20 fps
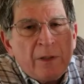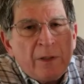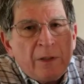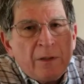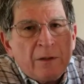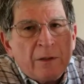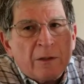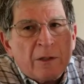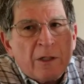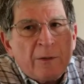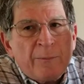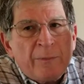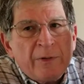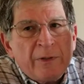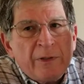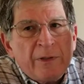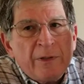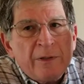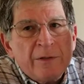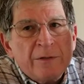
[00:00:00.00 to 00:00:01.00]
The
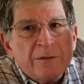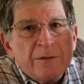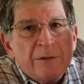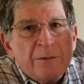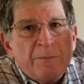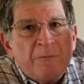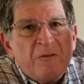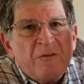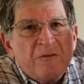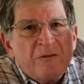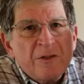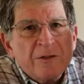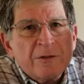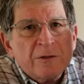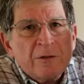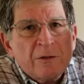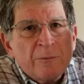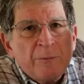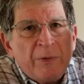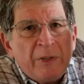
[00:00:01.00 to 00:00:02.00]
company is the
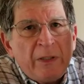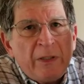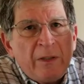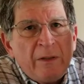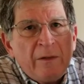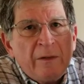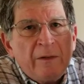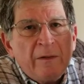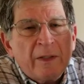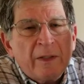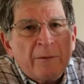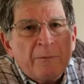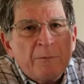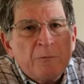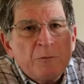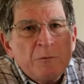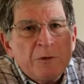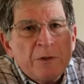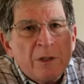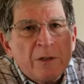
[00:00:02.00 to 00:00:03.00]
physical being that
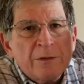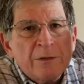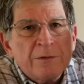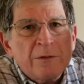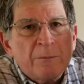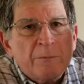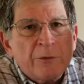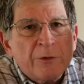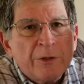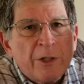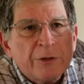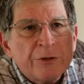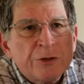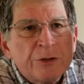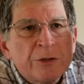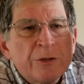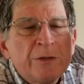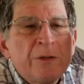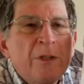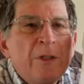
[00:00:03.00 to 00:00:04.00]
does the
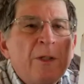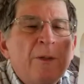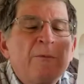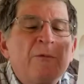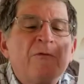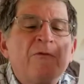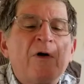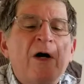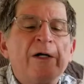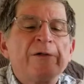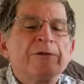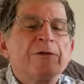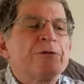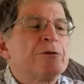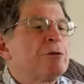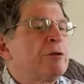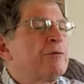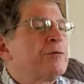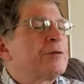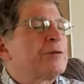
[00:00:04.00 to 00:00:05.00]
production, provides the
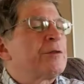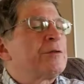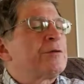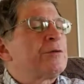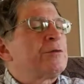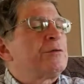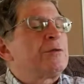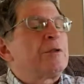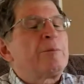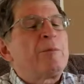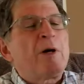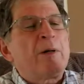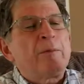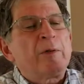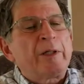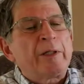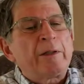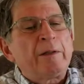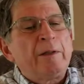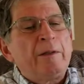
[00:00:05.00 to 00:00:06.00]
services to the
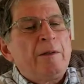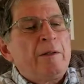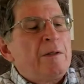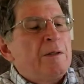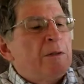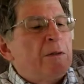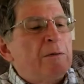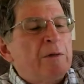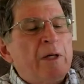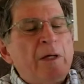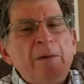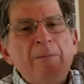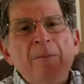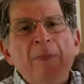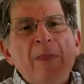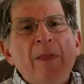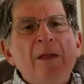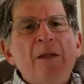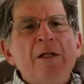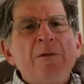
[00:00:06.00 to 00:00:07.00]
public. Okay?
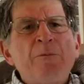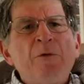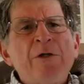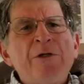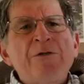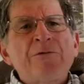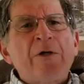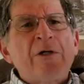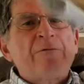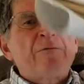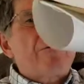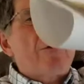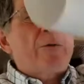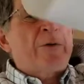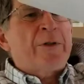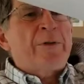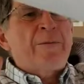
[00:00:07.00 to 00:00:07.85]
Pretty straightforward.